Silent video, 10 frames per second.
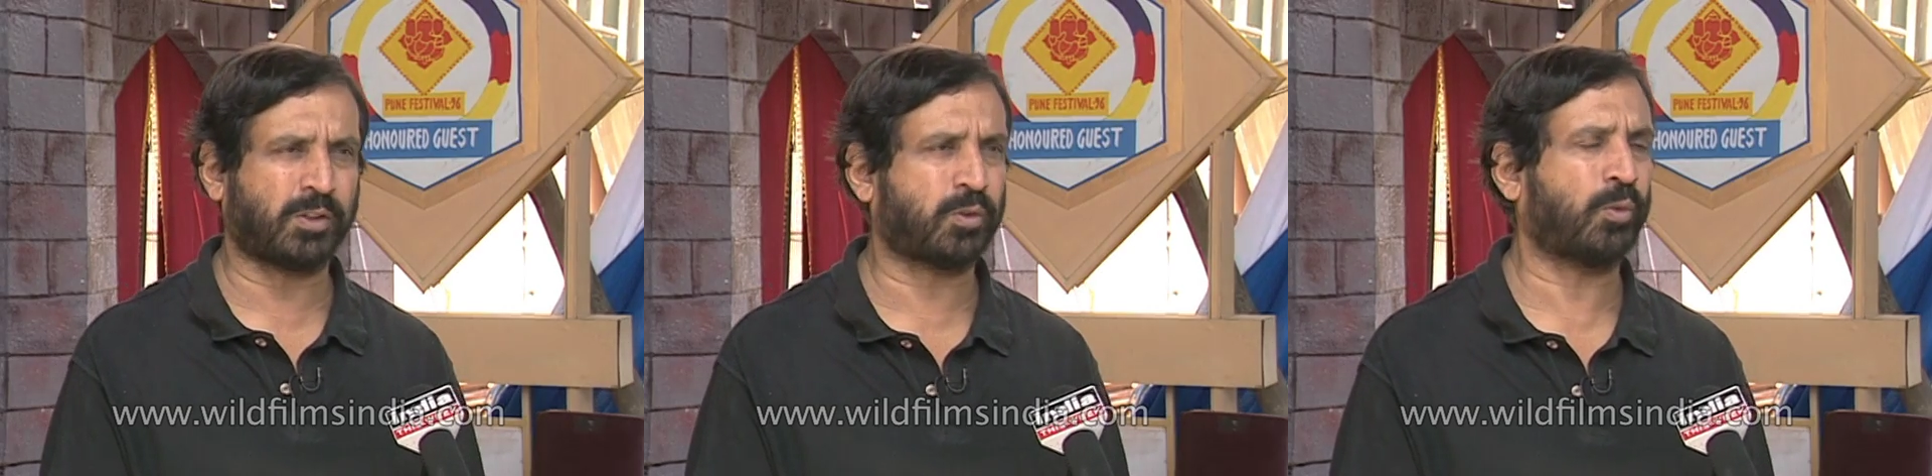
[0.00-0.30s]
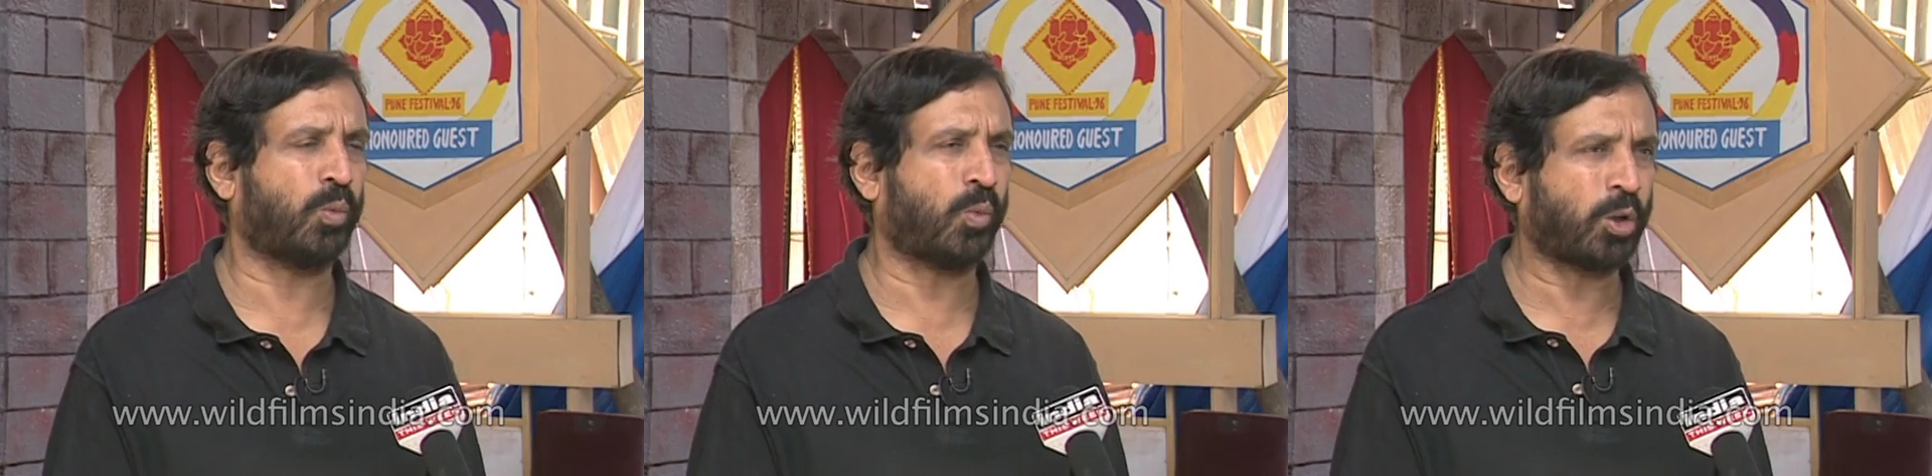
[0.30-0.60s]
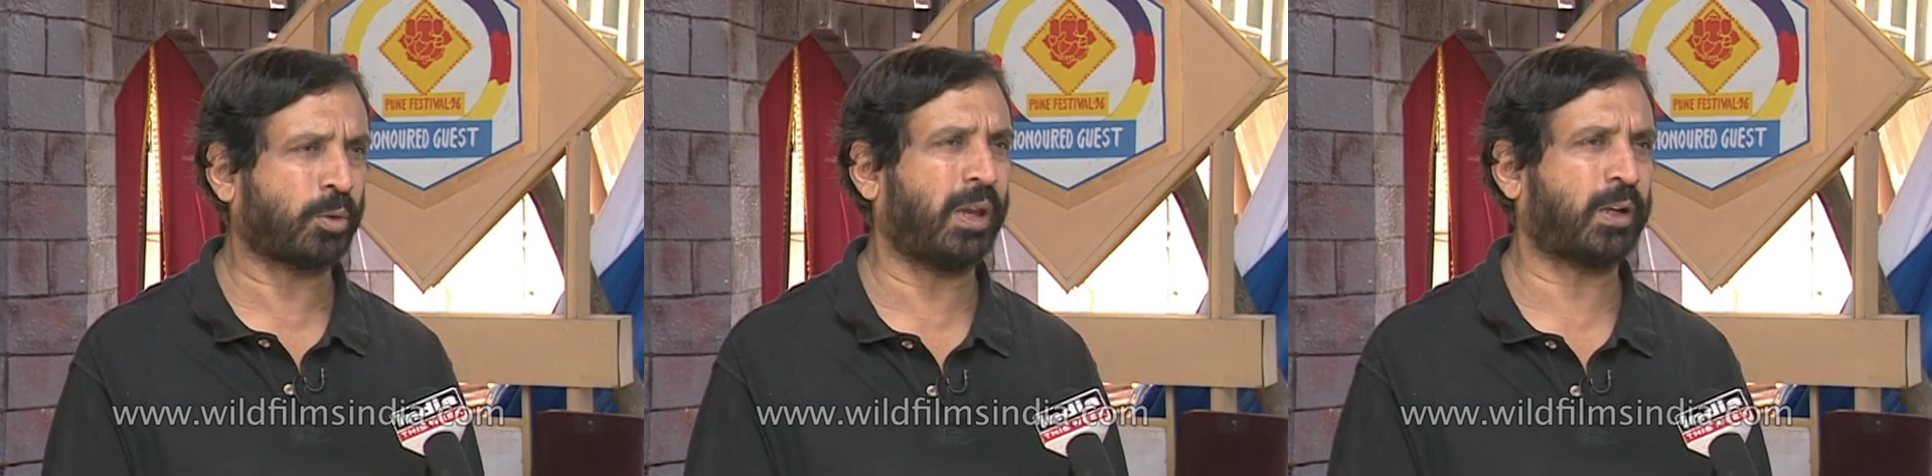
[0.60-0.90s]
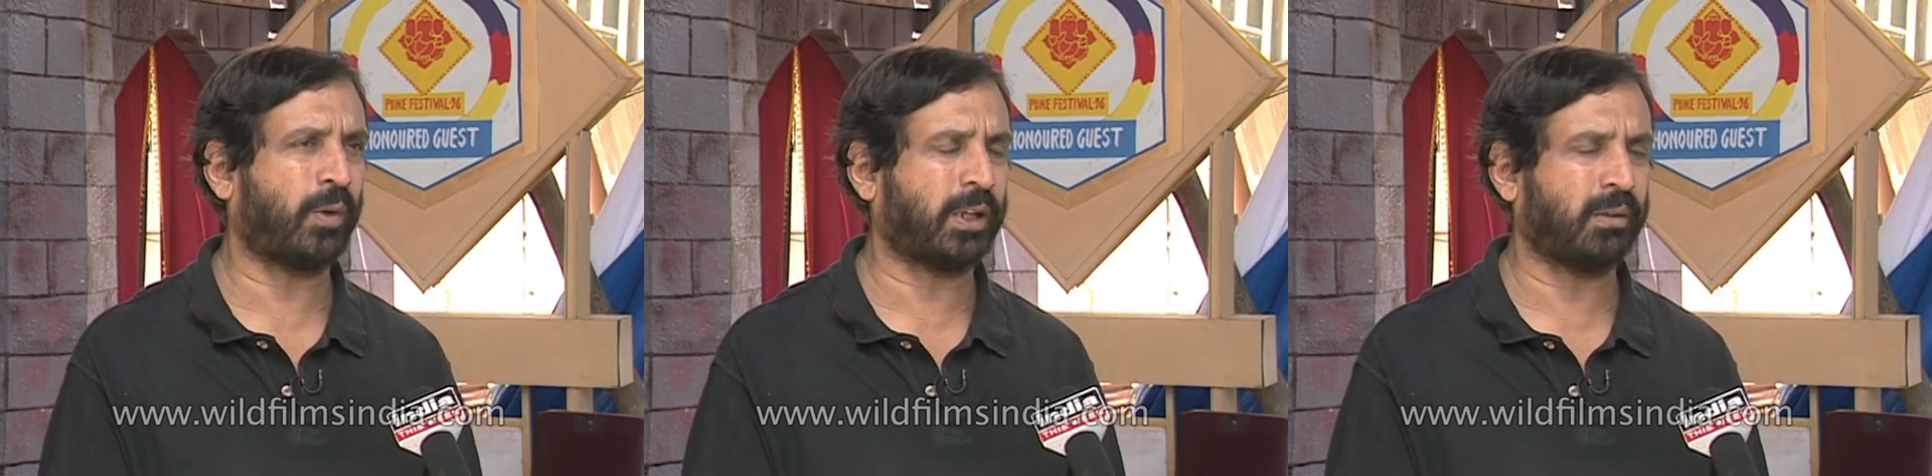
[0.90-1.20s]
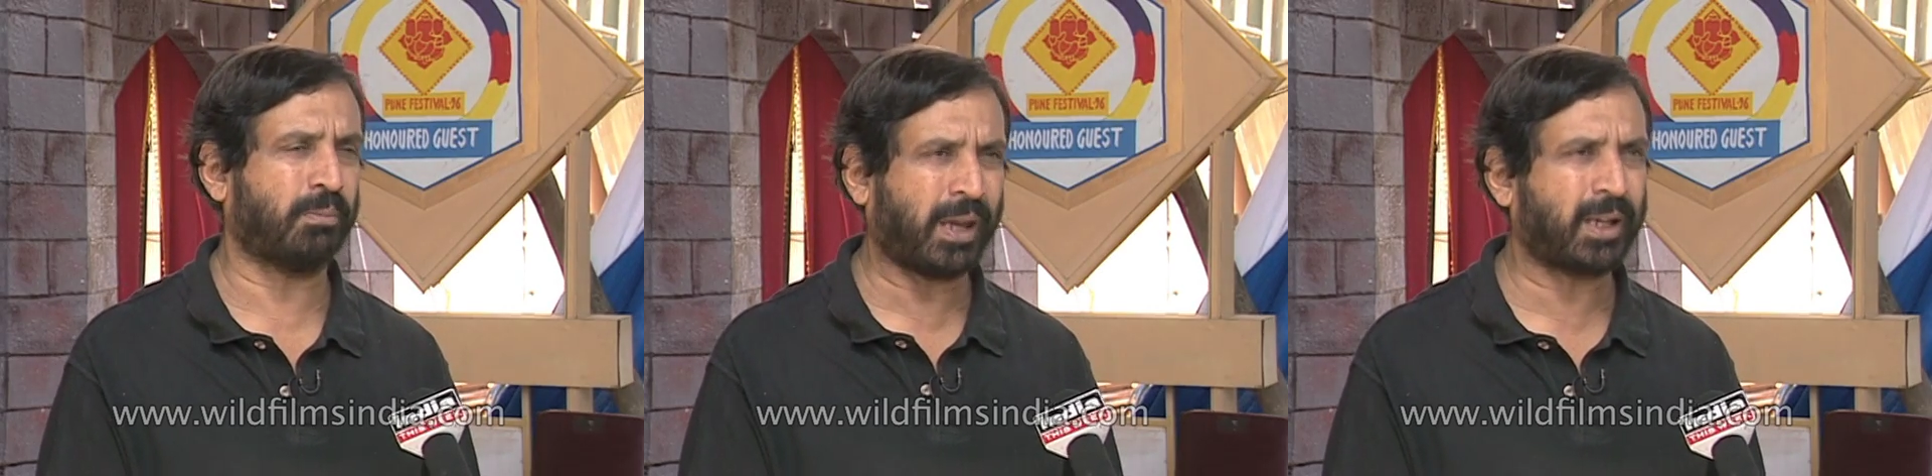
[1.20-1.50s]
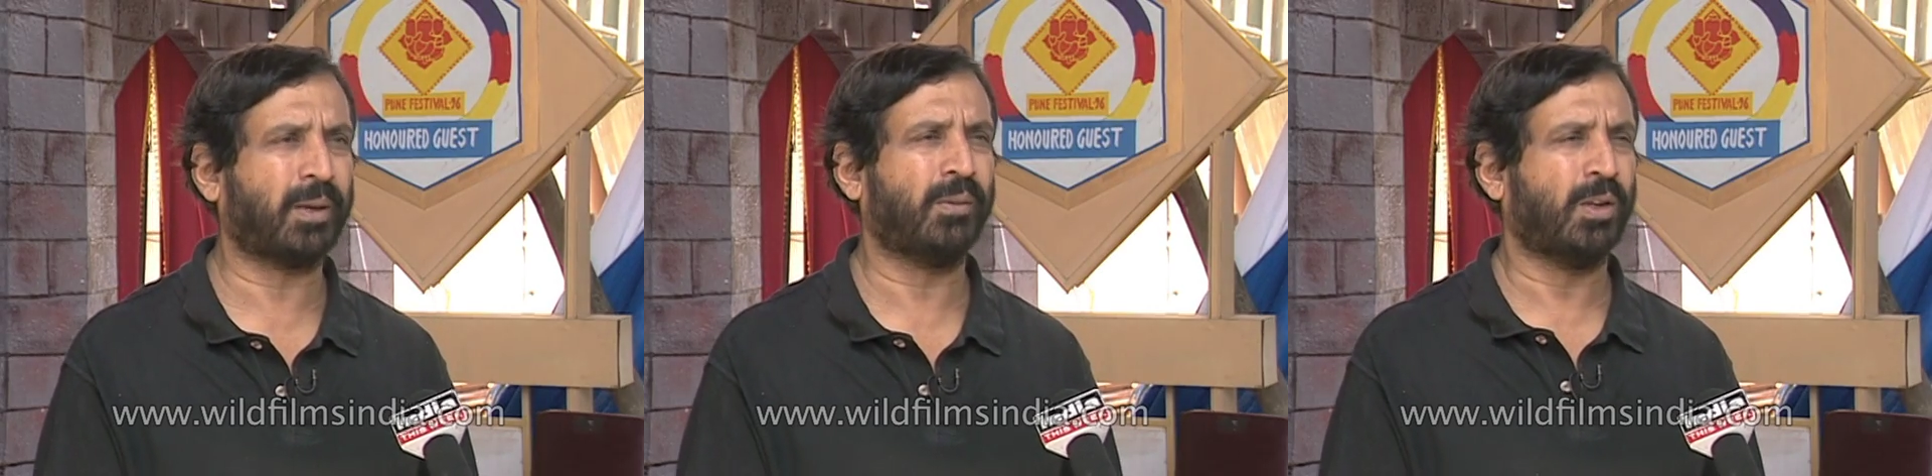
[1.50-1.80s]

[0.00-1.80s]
which we want to make very big.